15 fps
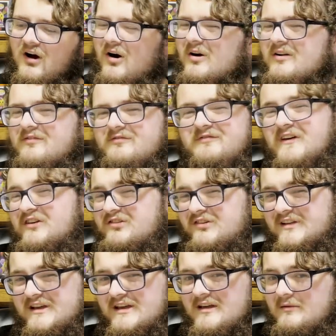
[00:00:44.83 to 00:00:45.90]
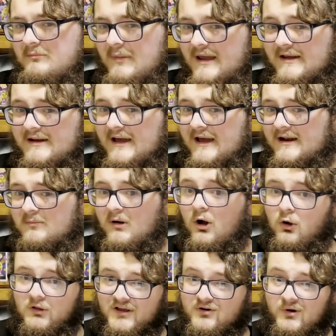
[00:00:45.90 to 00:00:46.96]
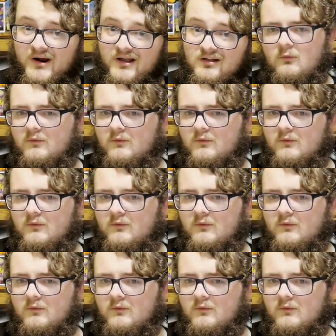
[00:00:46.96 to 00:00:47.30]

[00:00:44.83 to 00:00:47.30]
artificially make an item a holy grail.